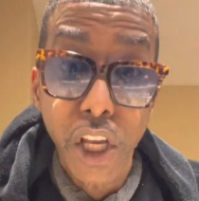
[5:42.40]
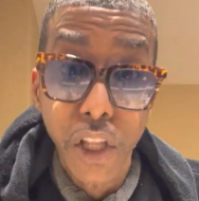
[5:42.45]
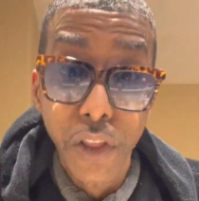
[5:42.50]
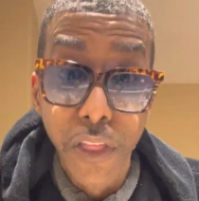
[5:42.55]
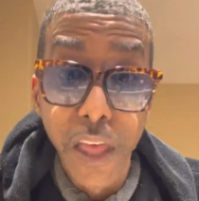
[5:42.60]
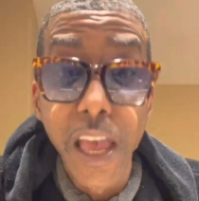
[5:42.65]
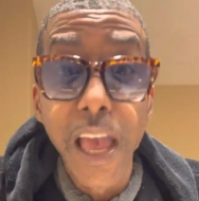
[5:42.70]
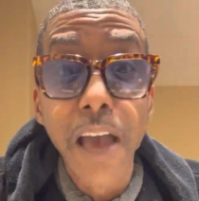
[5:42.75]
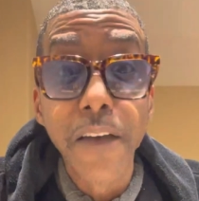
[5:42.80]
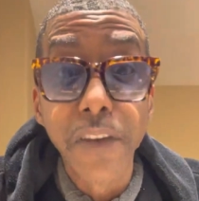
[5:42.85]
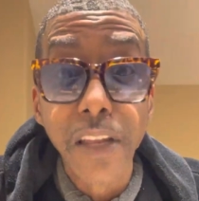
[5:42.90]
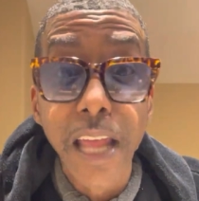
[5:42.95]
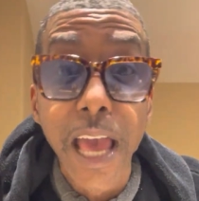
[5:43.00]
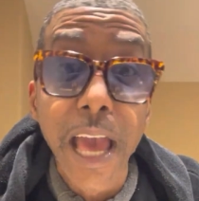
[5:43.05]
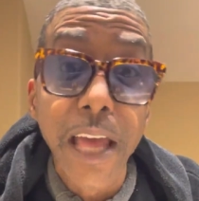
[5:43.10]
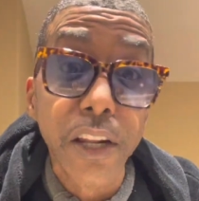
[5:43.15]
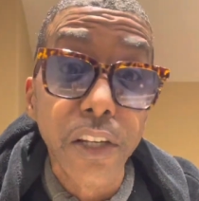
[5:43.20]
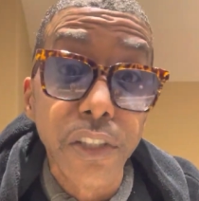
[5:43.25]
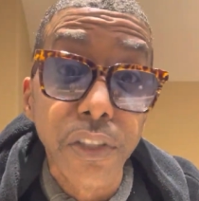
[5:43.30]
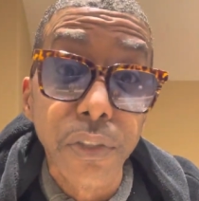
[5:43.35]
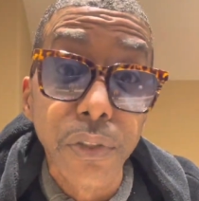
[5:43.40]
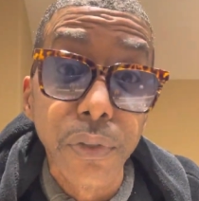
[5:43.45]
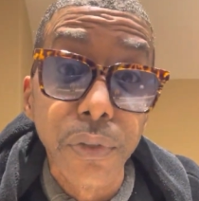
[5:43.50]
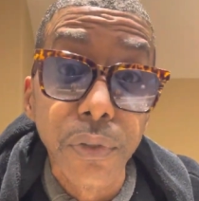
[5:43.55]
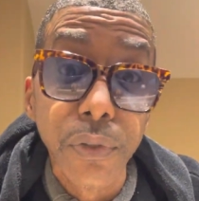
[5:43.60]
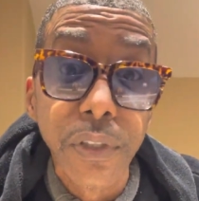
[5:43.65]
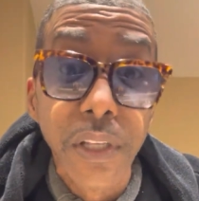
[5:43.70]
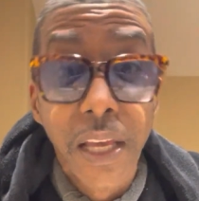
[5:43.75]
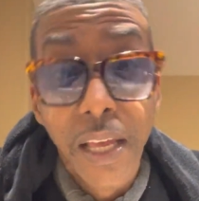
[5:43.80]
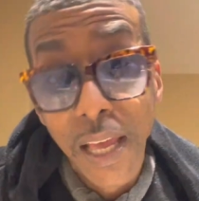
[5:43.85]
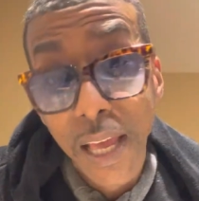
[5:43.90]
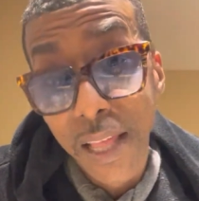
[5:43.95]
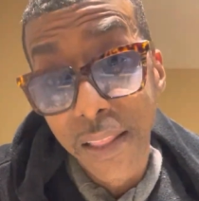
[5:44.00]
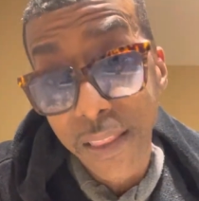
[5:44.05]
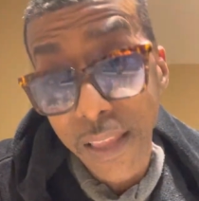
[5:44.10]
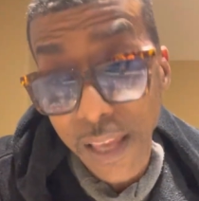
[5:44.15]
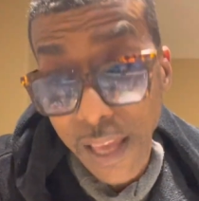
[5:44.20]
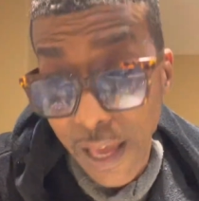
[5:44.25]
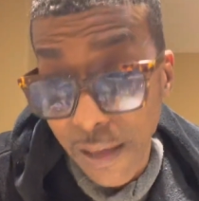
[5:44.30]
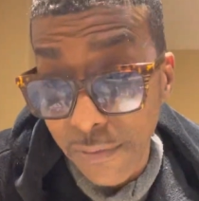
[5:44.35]
they have an attitude and
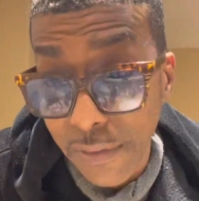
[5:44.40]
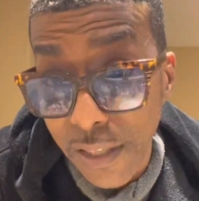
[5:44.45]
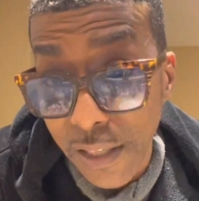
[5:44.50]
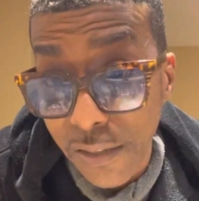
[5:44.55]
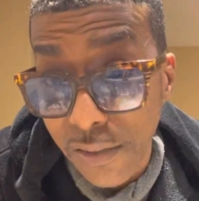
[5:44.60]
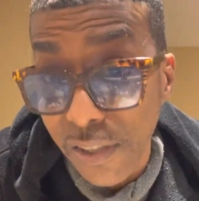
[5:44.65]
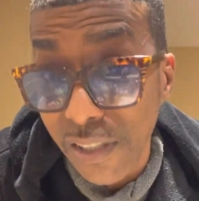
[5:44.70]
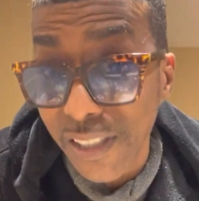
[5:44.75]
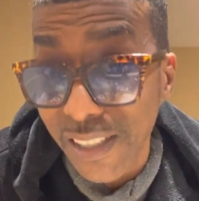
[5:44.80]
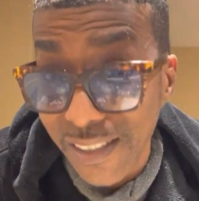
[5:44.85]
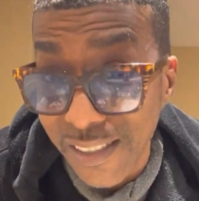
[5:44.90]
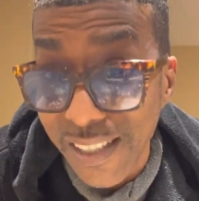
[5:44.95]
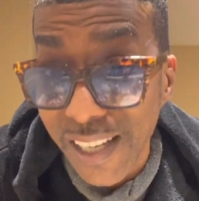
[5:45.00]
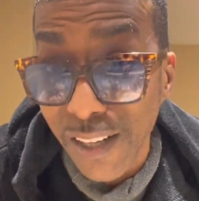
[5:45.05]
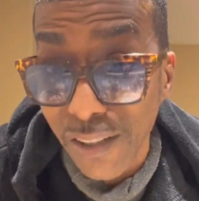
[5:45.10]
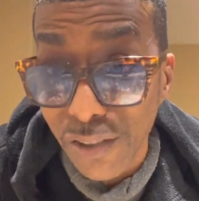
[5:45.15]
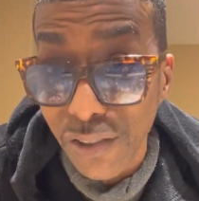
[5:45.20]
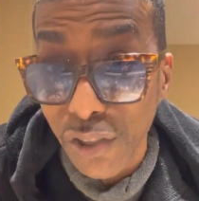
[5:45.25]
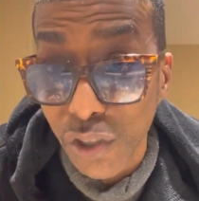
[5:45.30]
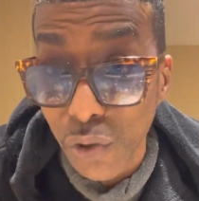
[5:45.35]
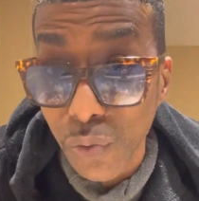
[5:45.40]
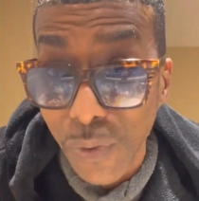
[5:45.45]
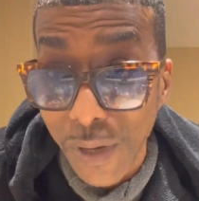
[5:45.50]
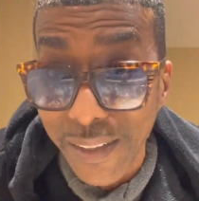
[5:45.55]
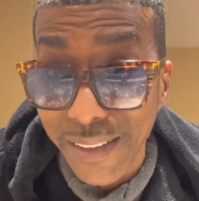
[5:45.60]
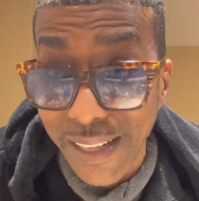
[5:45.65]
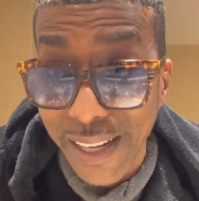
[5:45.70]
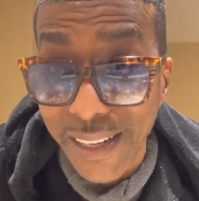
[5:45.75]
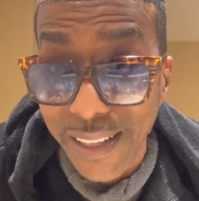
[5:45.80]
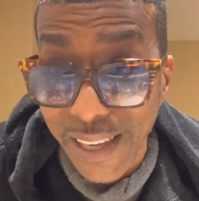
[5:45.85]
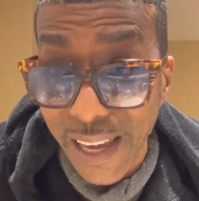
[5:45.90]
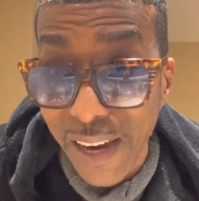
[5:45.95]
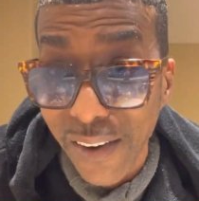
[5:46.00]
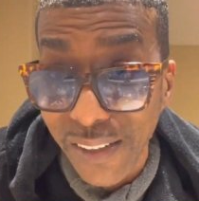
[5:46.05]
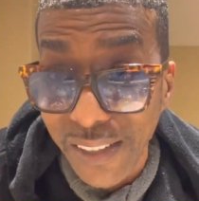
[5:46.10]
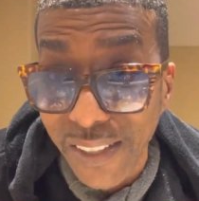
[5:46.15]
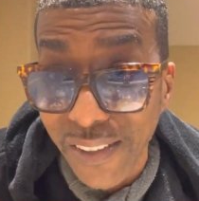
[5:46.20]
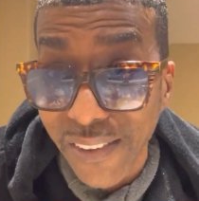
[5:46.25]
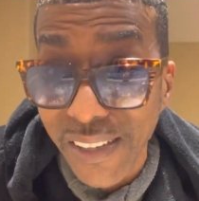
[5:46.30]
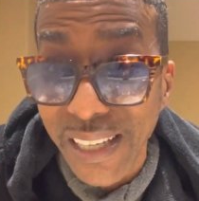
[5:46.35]
they have this and it tells you what that
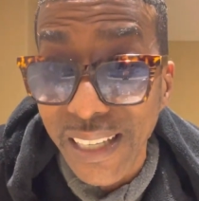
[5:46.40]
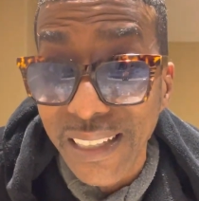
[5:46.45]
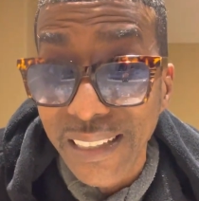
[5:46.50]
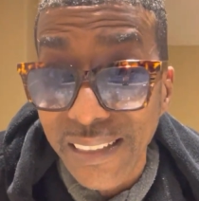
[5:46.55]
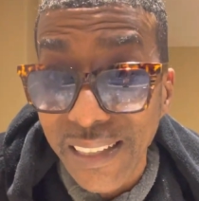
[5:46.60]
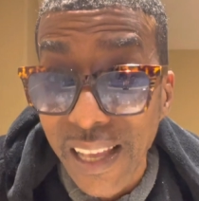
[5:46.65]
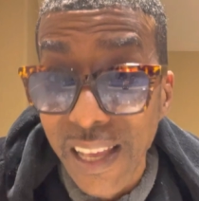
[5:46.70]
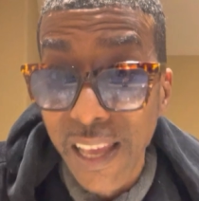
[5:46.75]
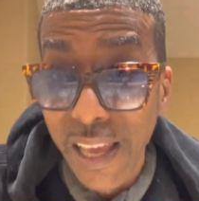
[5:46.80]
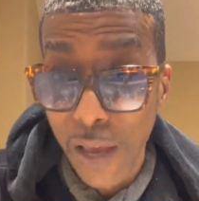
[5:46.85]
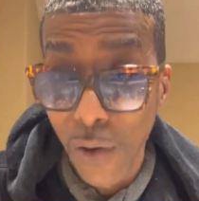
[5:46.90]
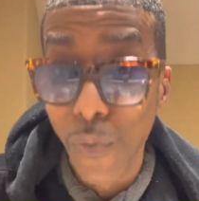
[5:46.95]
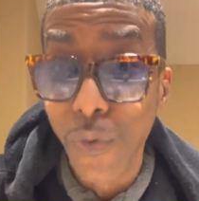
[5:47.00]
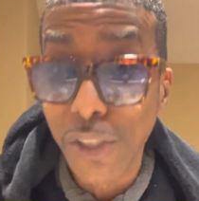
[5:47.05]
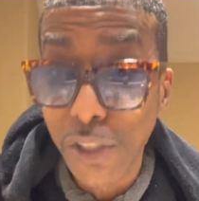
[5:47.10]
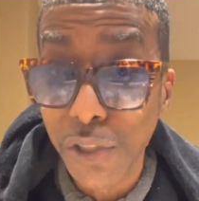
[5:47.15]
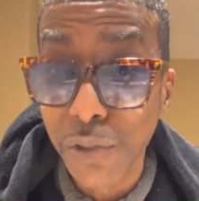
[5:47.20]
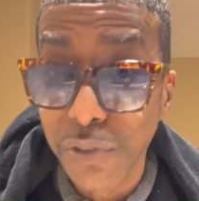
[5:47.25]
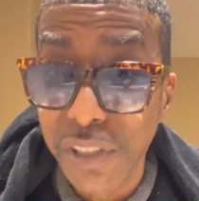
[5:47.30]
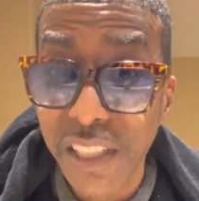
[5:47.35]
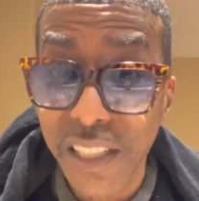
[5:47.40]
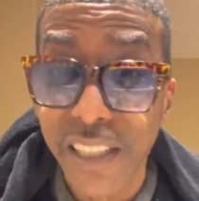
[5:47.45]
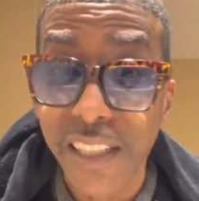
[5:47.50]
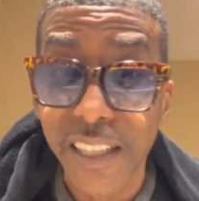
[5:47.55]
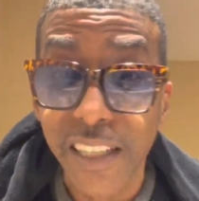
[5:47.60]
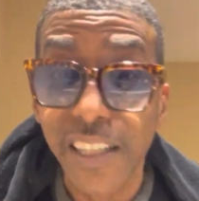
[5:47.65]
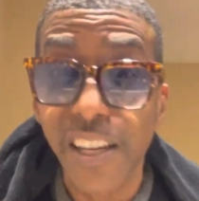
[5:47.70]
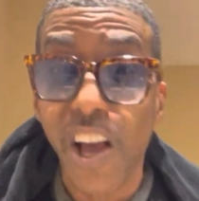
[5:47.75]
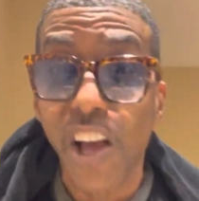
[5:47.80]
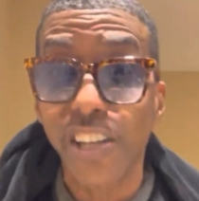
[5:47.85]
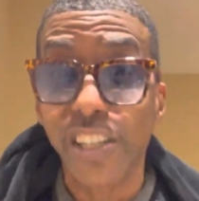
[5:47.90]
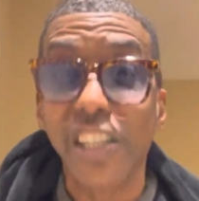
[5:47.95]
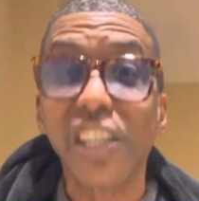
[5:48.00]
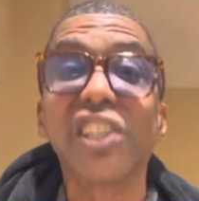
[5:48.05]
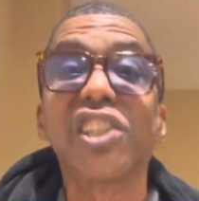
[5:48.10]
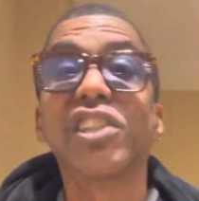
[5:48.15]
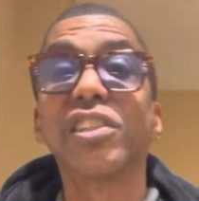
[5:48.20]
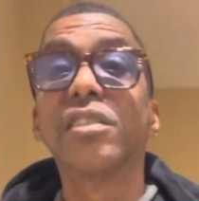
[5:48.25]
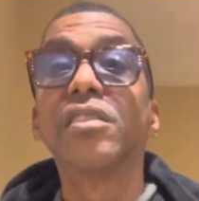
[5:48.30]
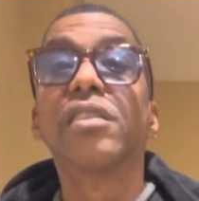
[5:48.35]
character is and what you did in the
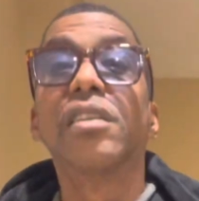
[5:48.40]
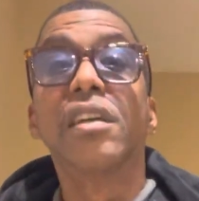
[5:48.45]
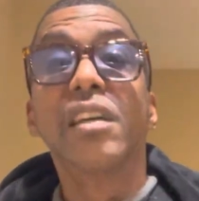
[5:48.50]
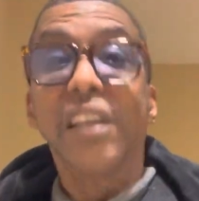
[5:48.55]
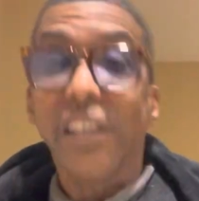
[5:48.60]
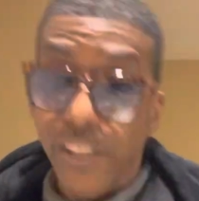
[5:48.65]
audition,